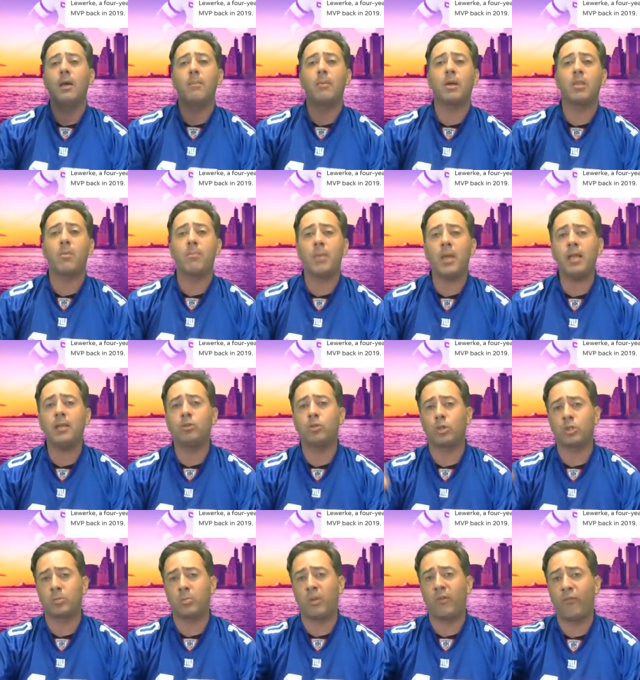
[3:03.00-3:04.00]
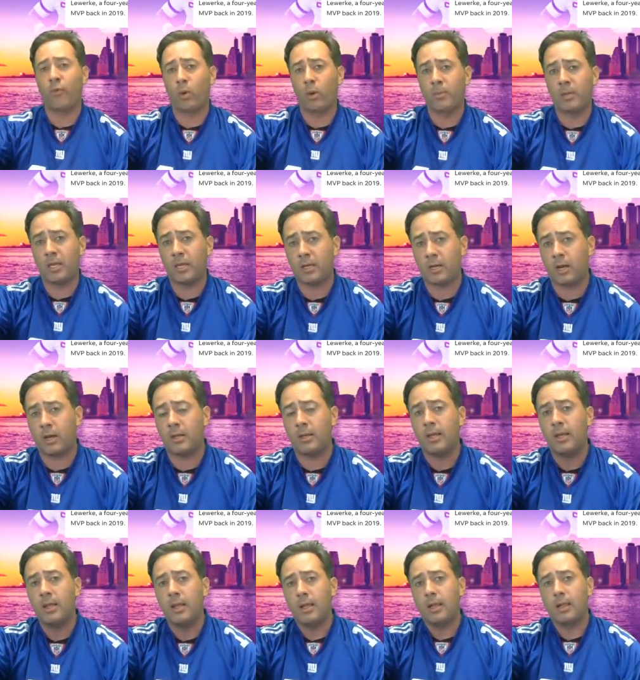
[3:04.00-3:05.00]
by the Patriots before being cut
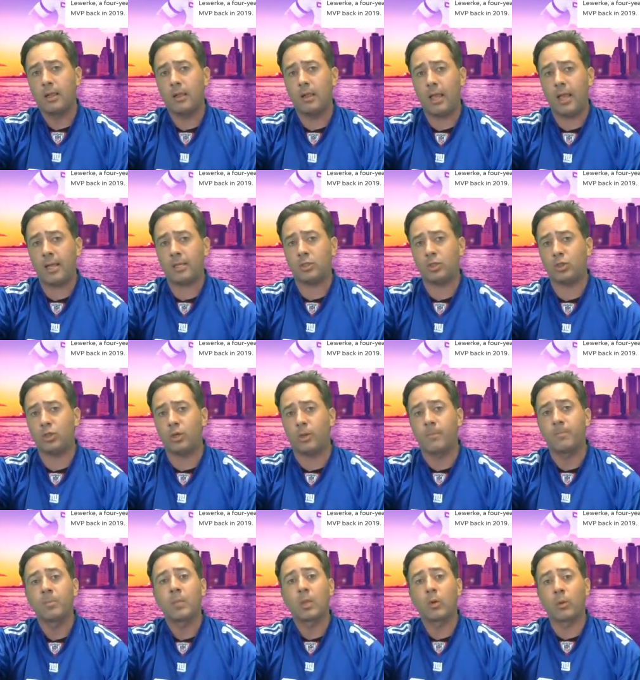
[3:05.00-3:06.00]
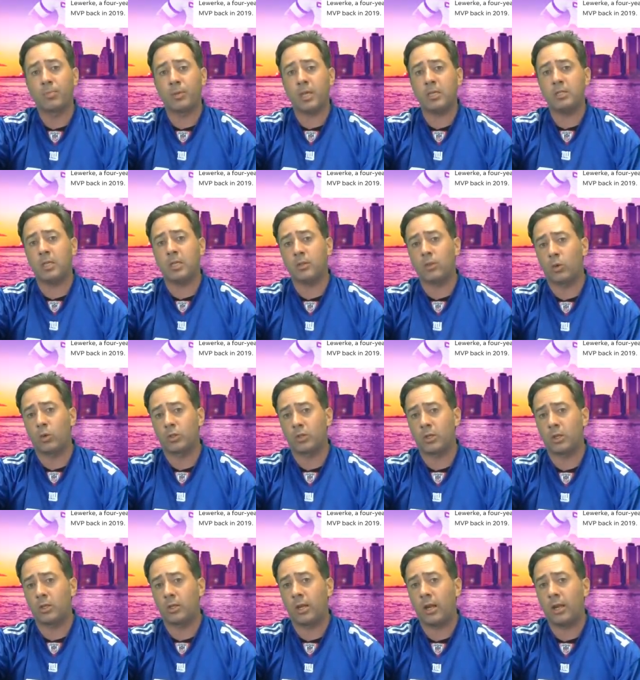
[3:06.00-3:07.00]
last year. Replacing
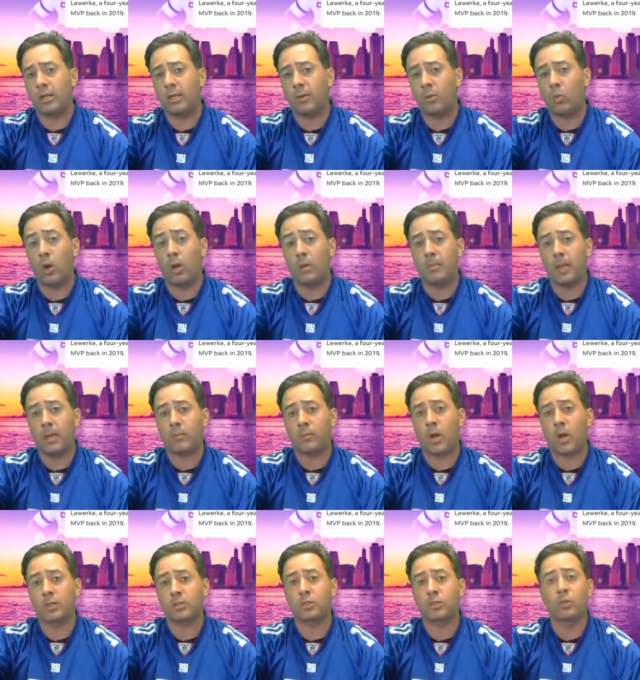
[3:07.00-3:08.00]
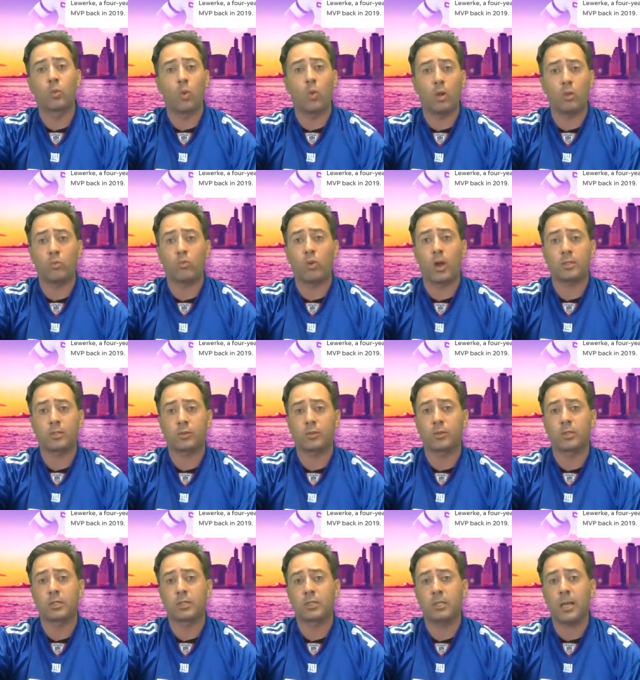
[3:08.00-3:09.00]
Thorson on the 91-man roster, one
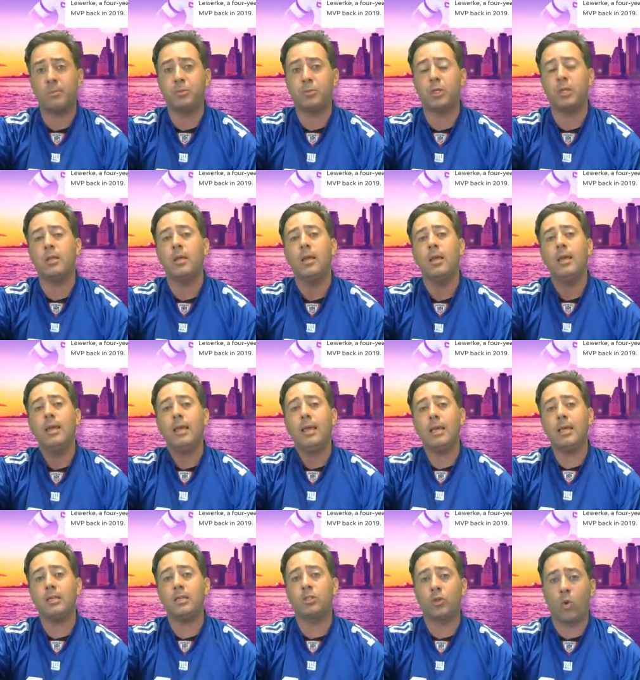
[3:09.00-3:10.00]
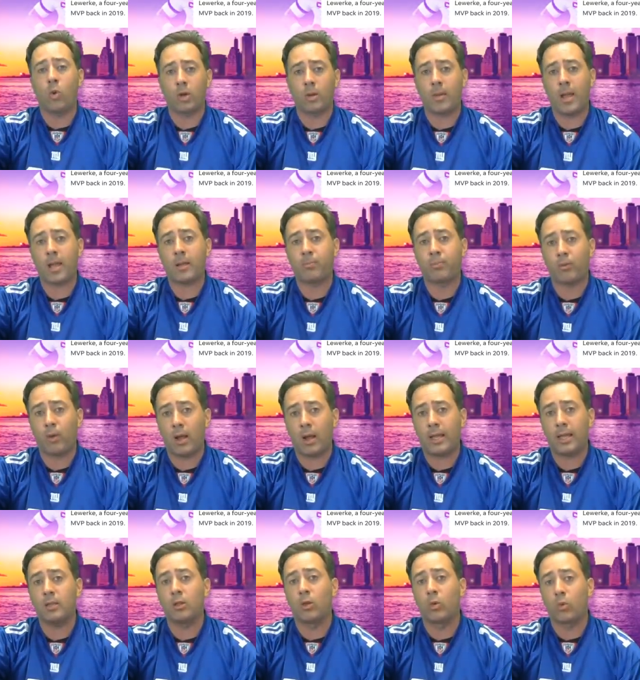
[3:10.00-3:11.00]
roster exception, is quarterback
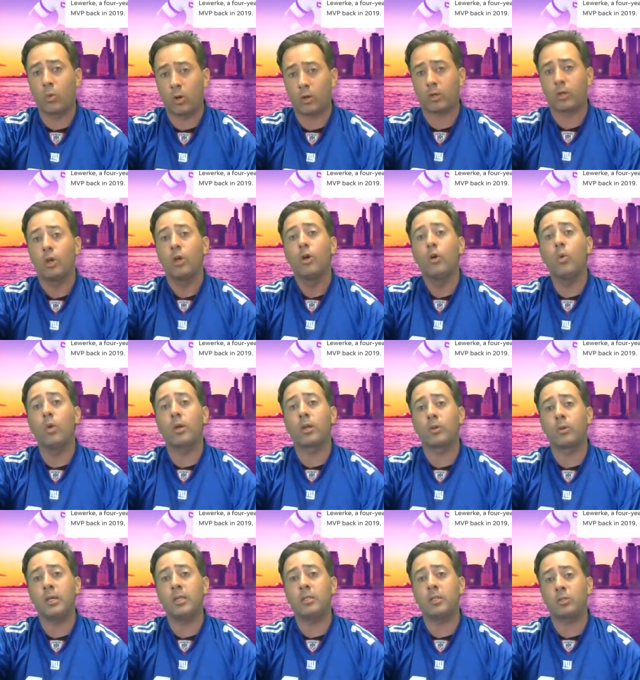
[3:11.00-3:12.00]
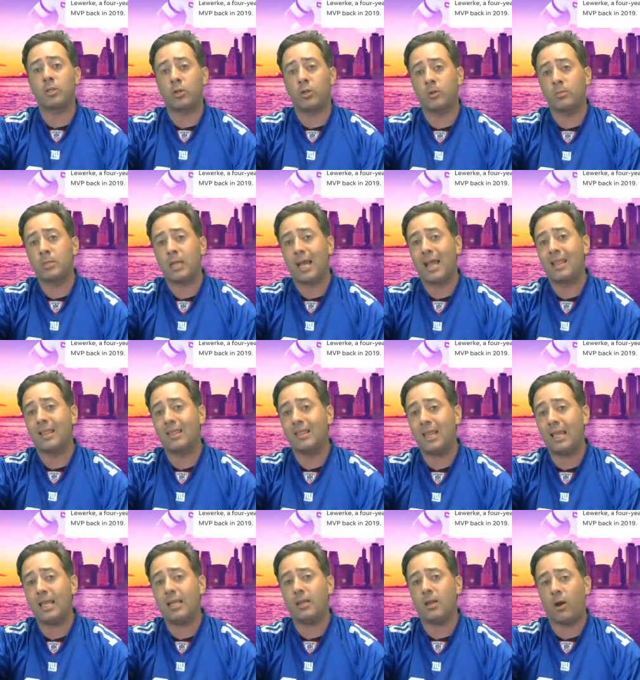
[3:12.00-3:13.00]
Brian Lewerke, who had agreed to terms
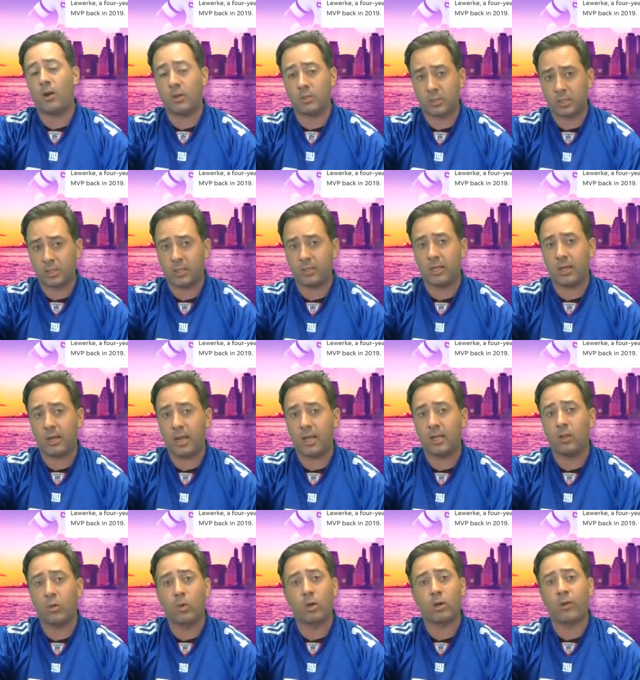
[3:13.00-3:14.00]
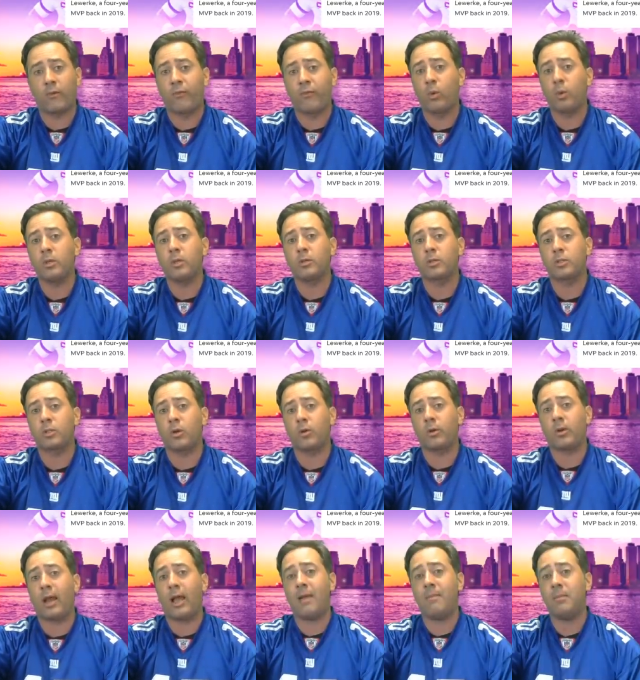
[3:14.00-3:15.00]
late on Sunday night. Lewerke, a four-year
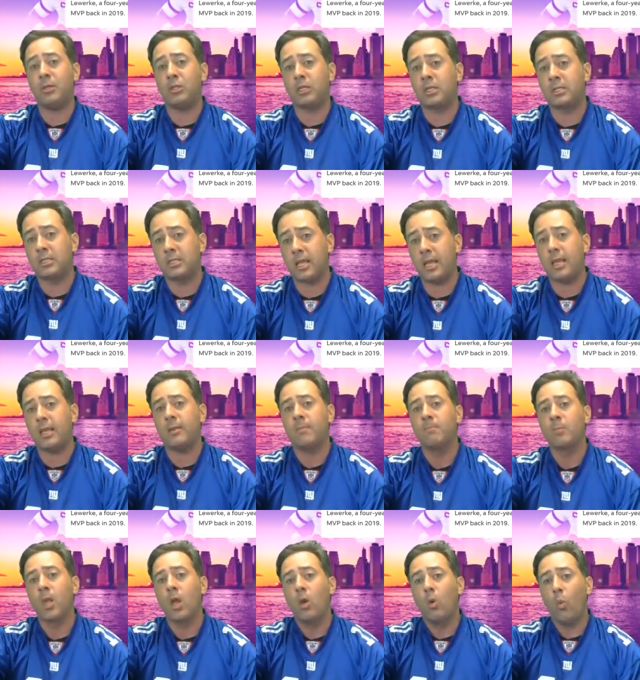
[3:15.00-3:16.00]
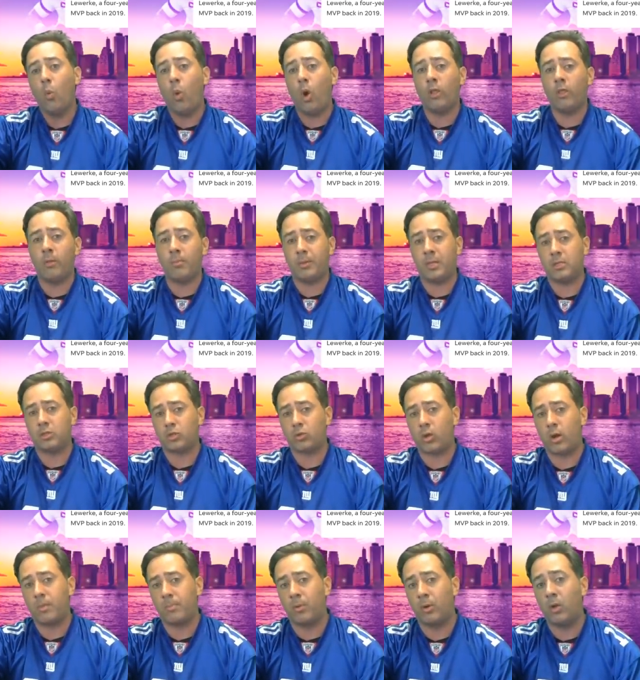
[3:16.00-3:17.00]
starter at Michigan State, won the
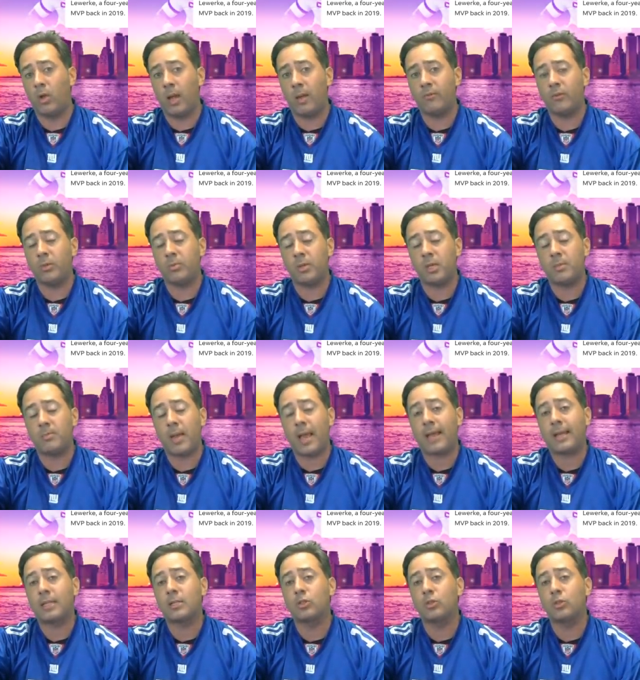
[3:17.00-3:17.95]
Pinstripe Bowl MVP back in